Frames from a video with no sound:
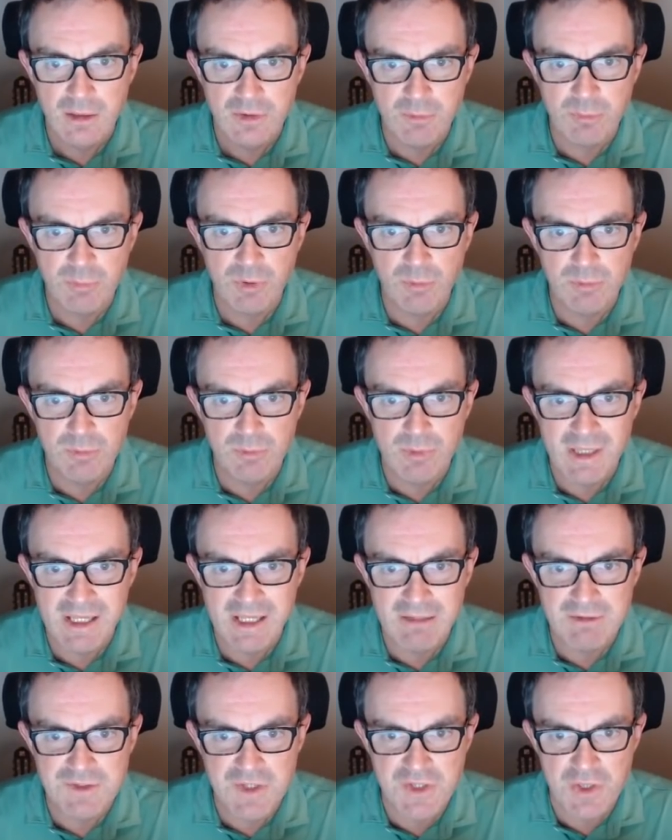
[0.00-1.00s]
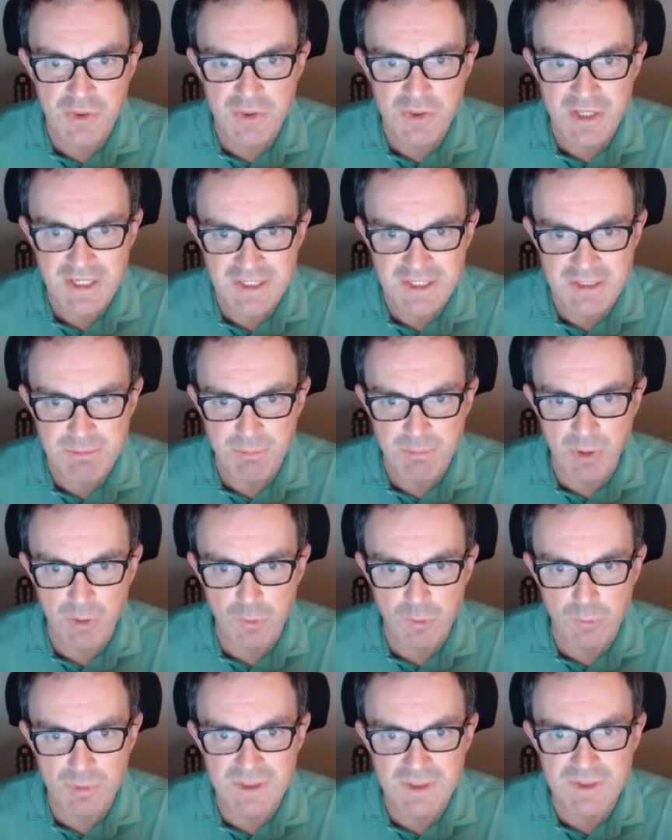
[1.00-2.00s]
the problem here is that this
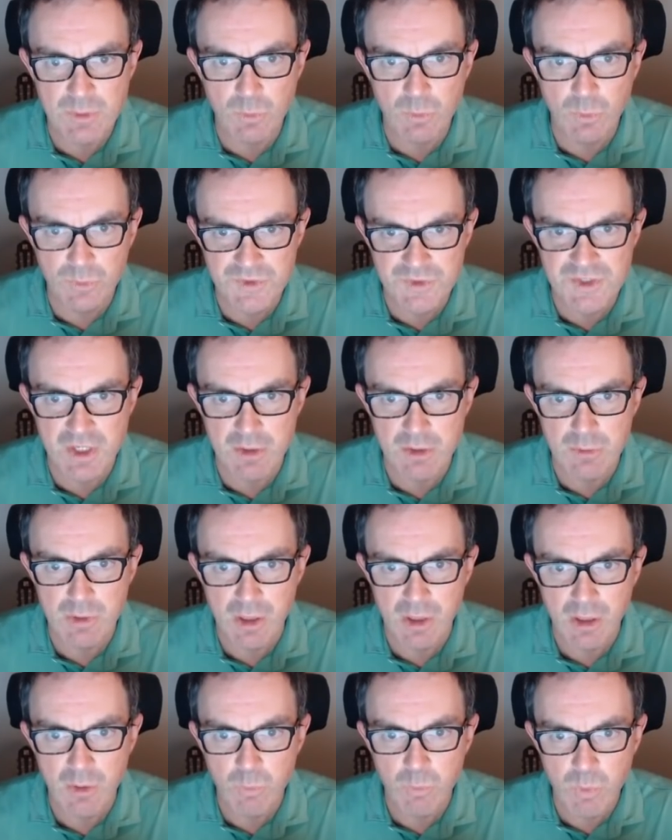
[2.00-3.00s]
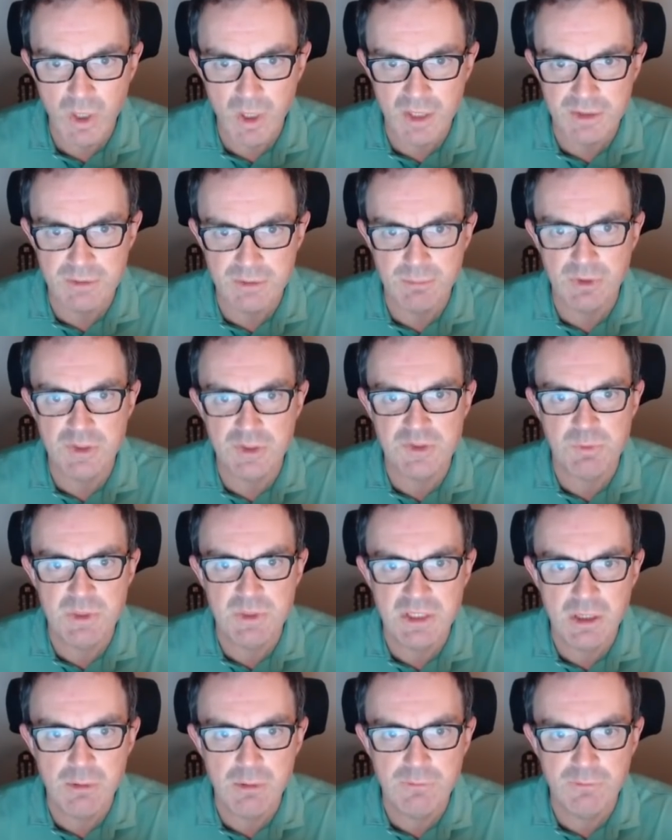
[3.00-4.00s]
bulb is also a 1 because
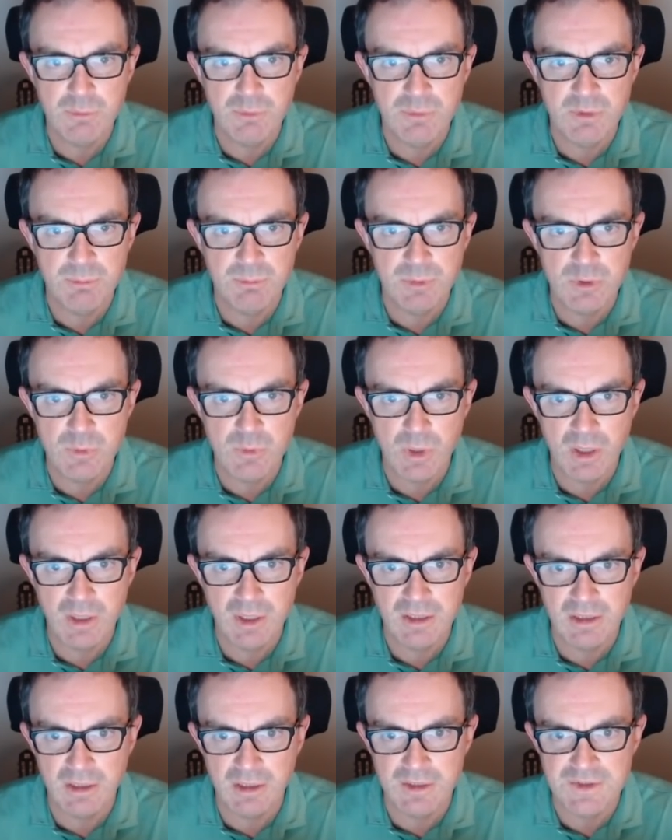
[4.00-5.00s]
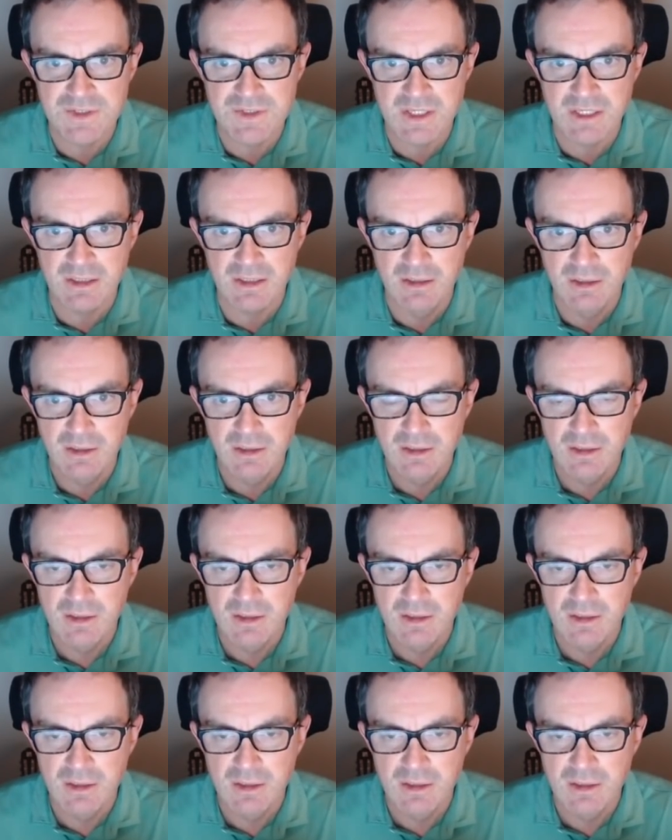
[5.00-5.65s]
we know from the blue highlighting